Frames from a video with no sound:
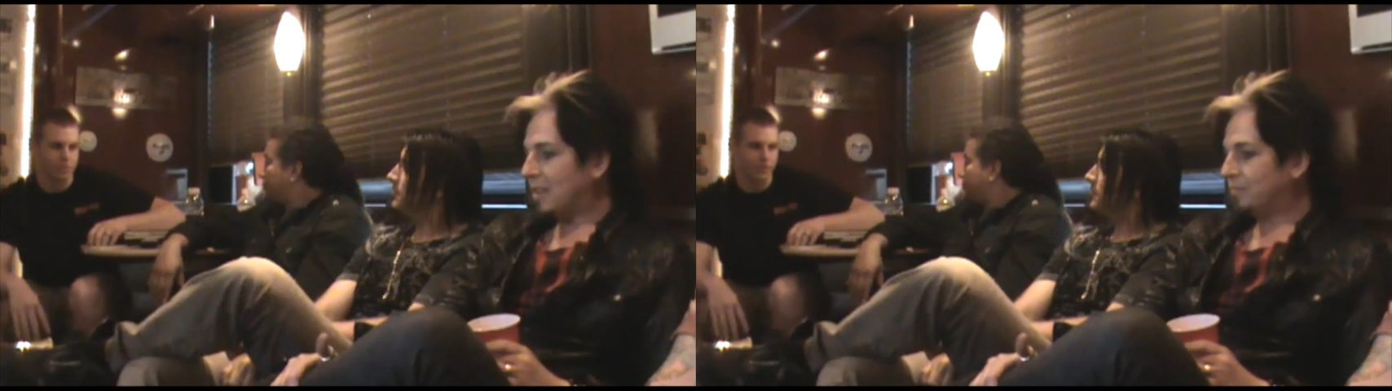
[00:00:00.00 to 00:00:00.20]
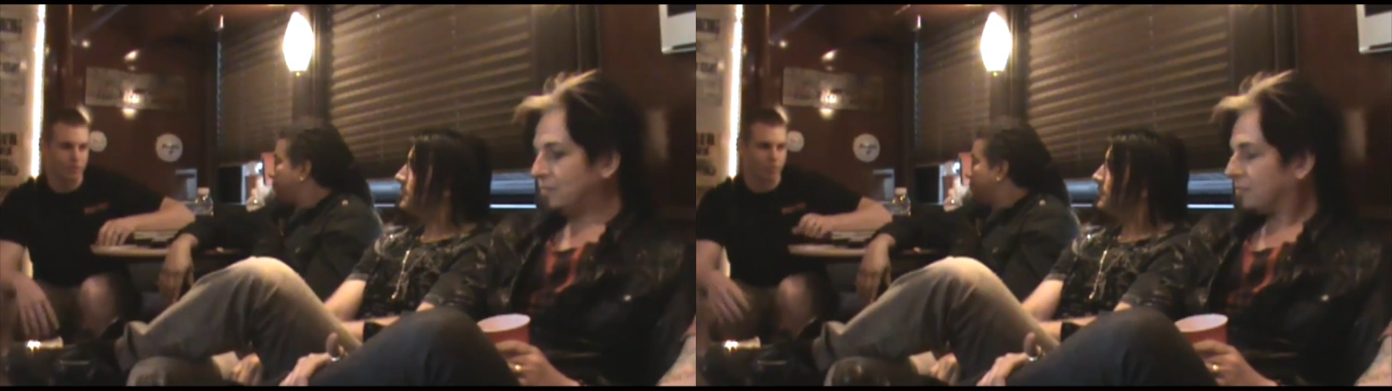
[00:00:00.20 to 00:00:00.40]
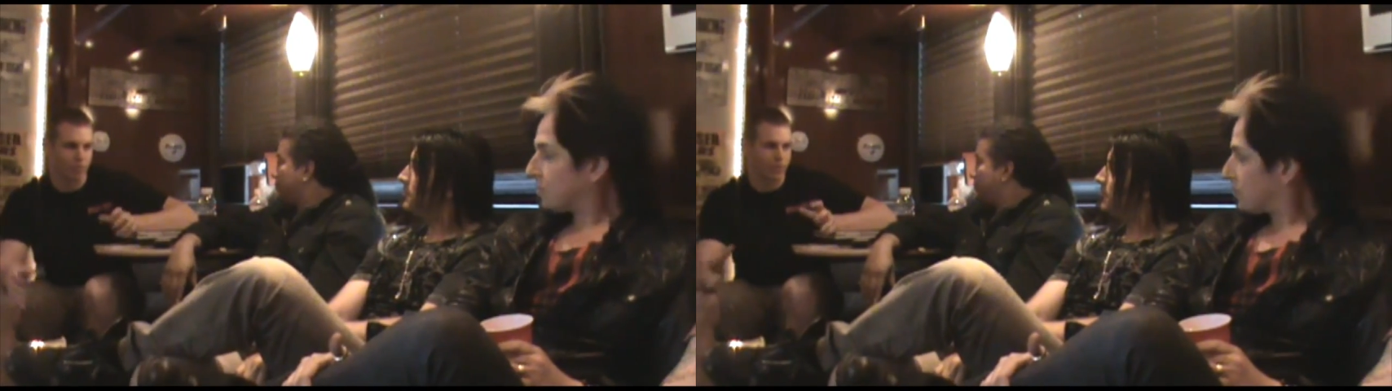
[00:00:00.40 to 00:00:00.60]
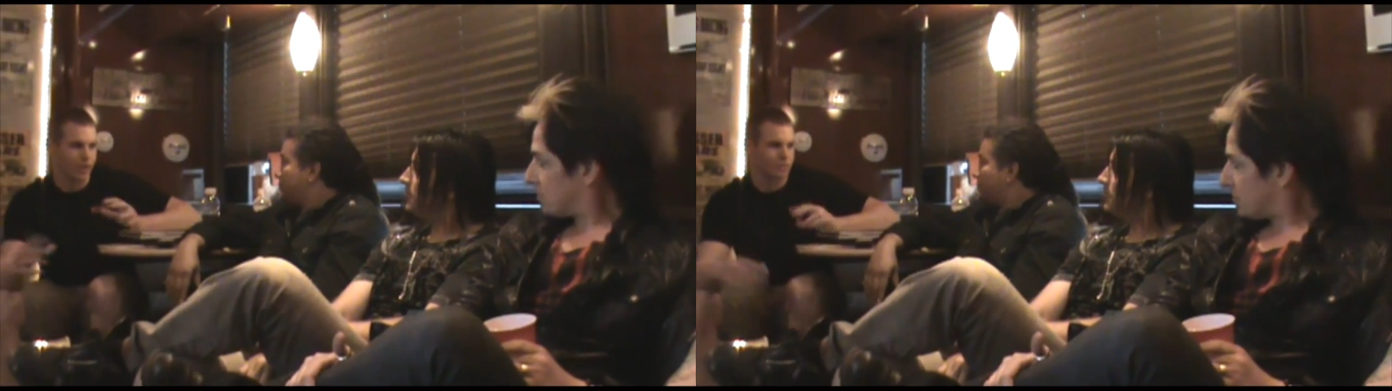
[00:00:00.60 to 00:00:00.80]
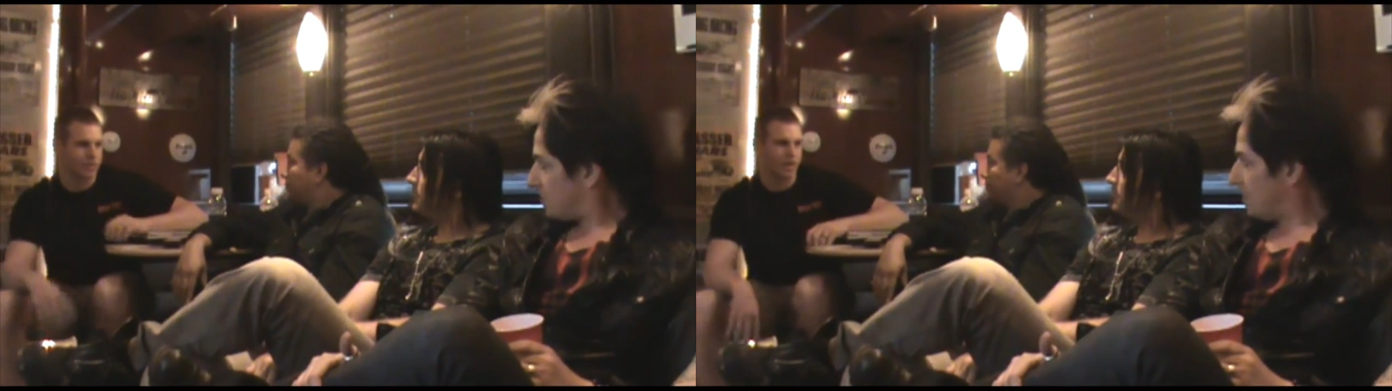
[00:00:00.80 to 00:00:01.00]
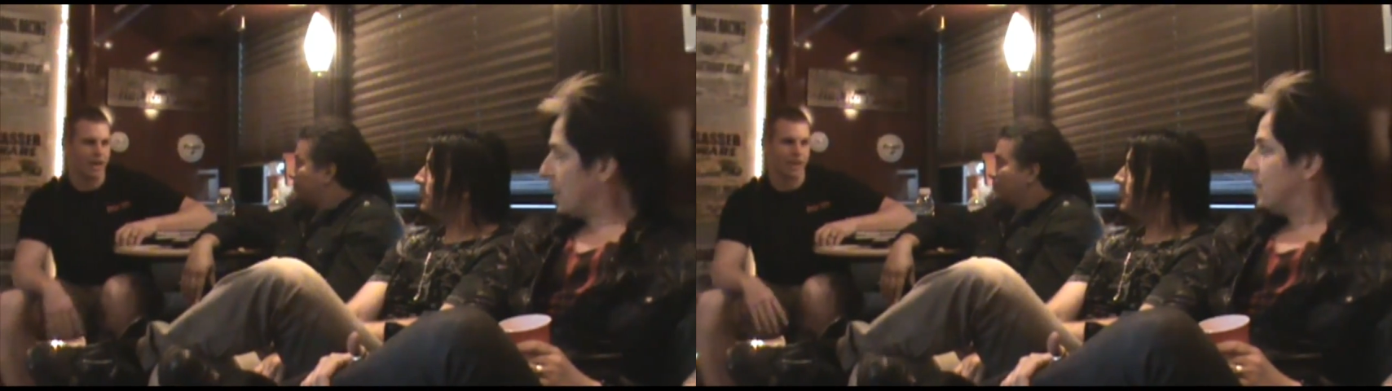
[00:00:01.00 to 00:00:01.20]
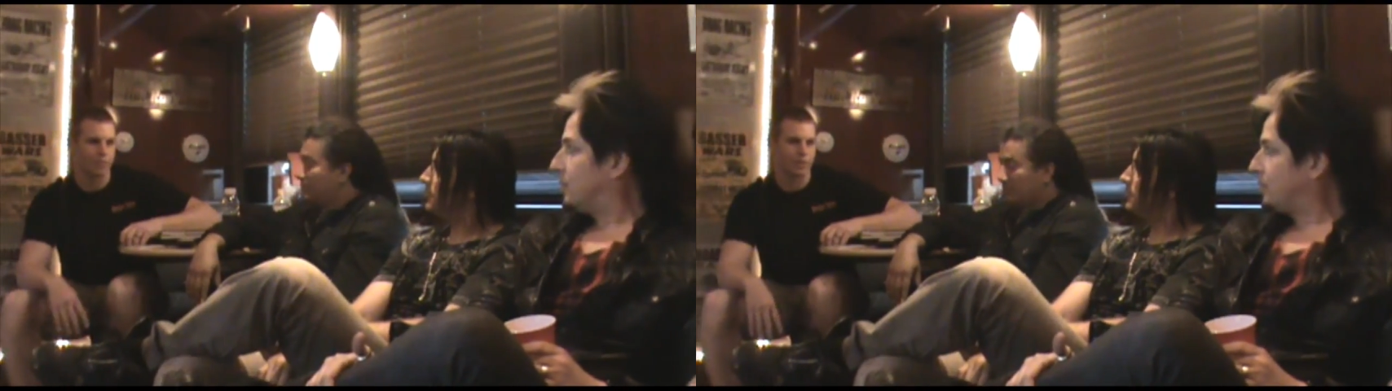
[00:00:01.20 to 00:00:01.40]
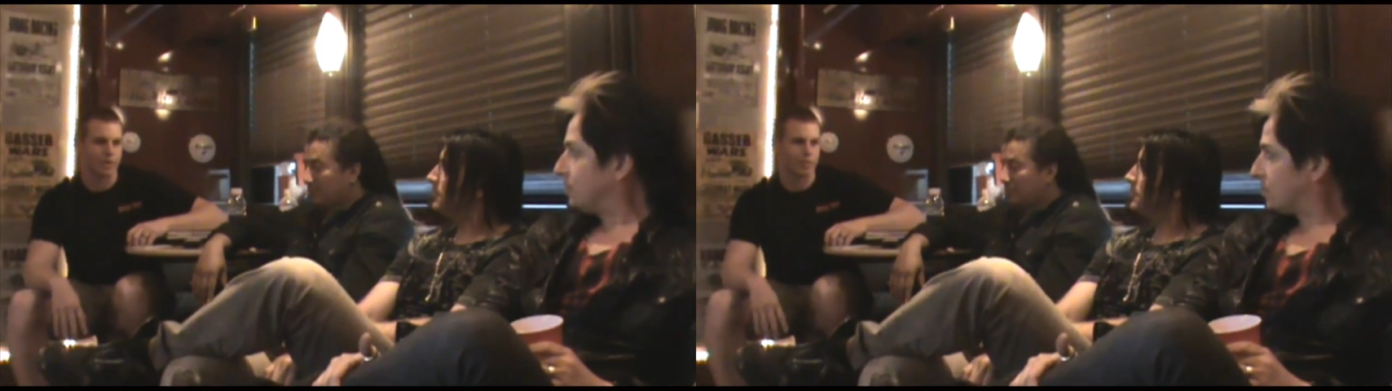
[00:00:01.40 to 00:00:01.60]
Speaker 1: they'll throw names in a
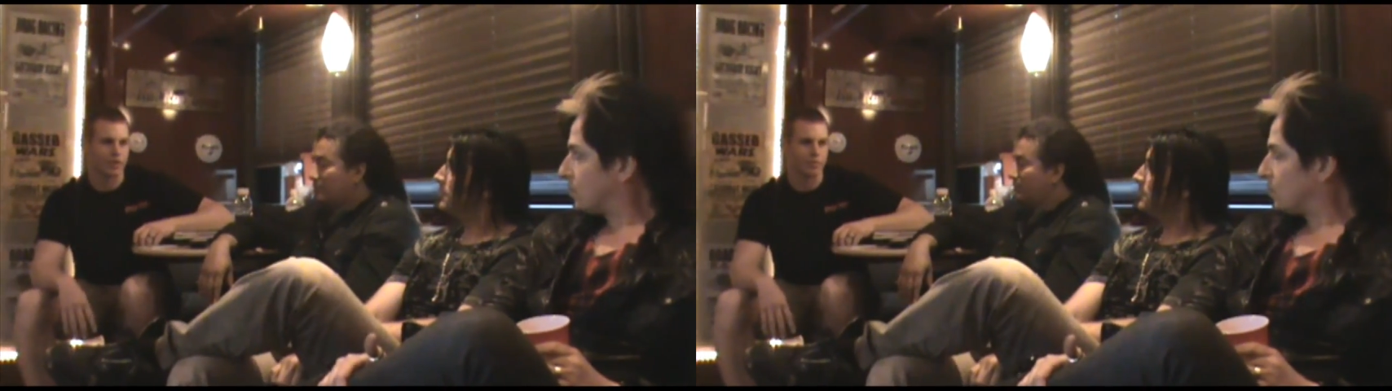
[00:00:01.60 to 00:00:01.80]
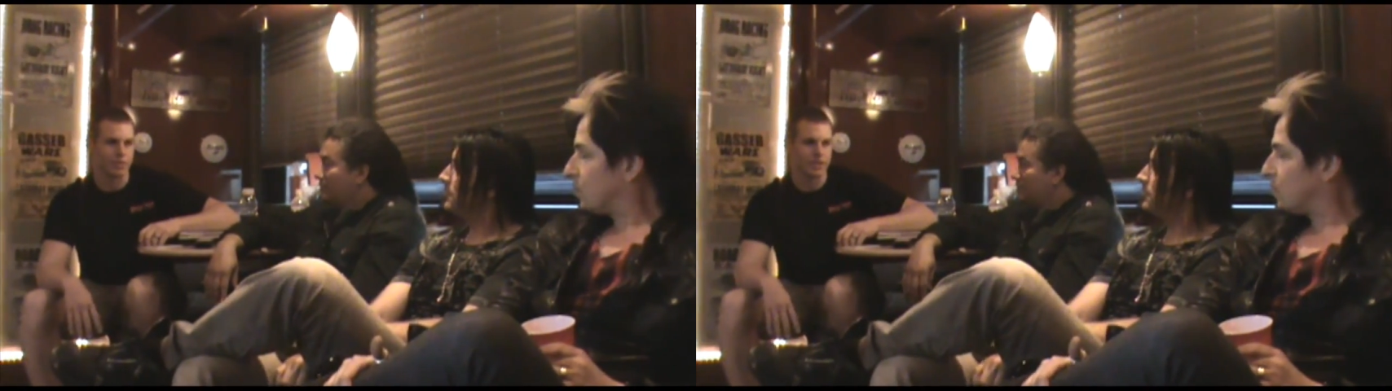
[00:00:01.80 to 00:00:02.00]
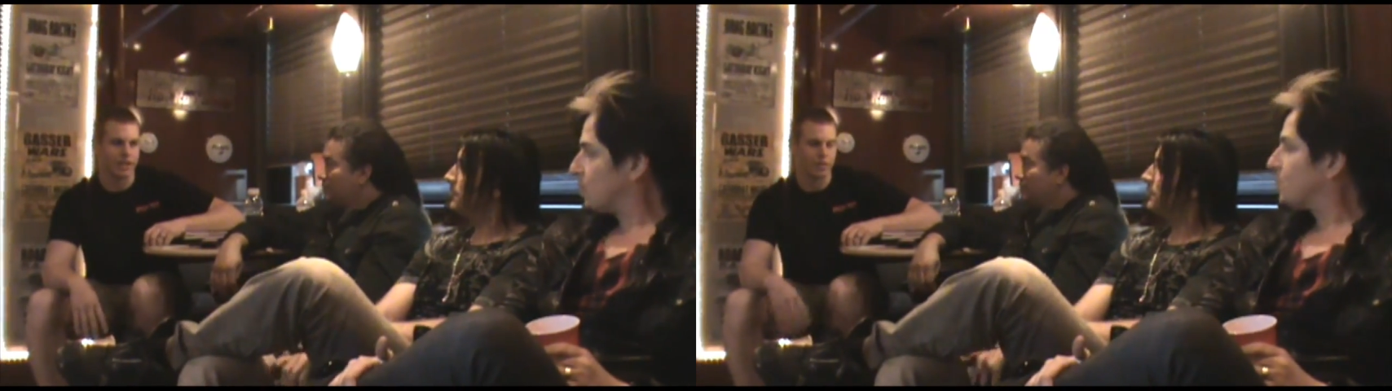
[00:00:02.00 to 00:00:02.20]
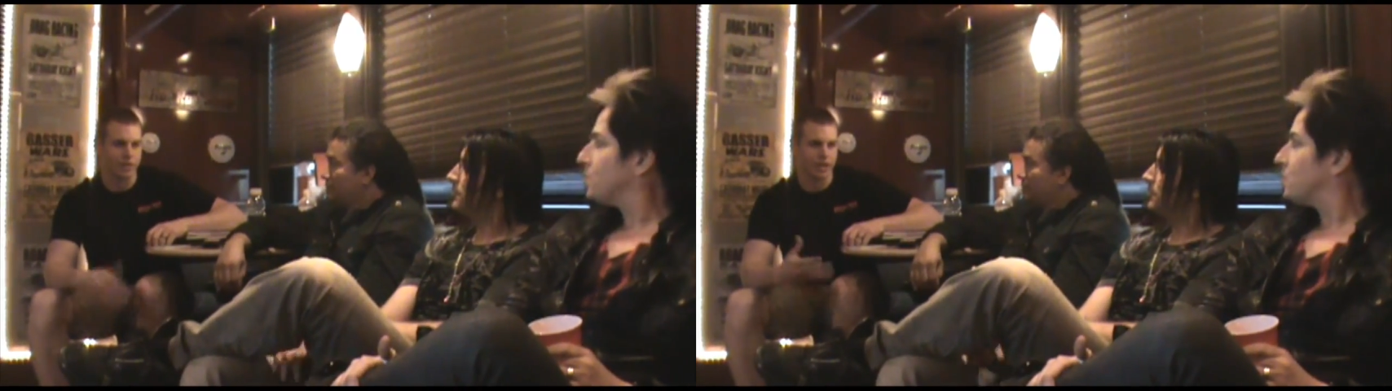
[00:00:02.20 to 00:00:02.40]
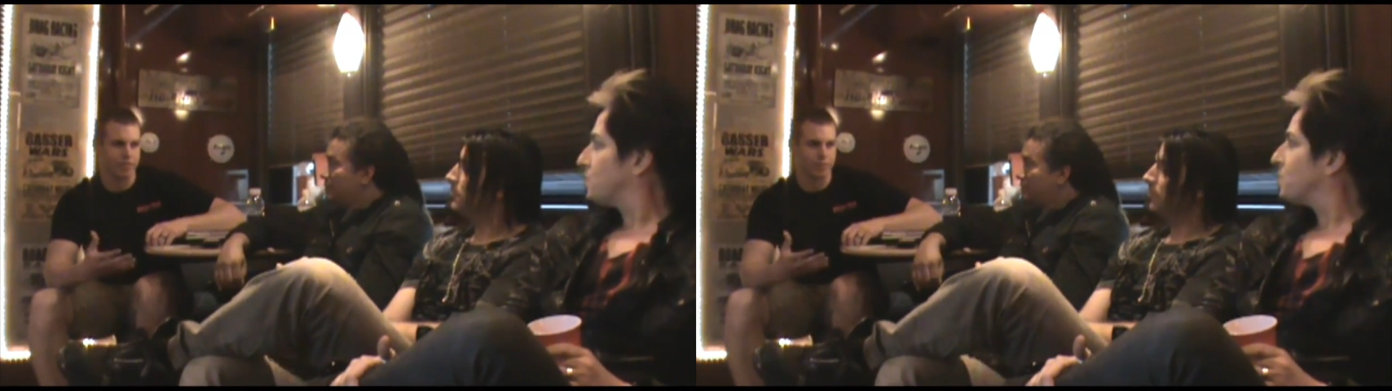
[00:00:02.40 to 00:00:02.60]
hat and pick one, but yeah, when you have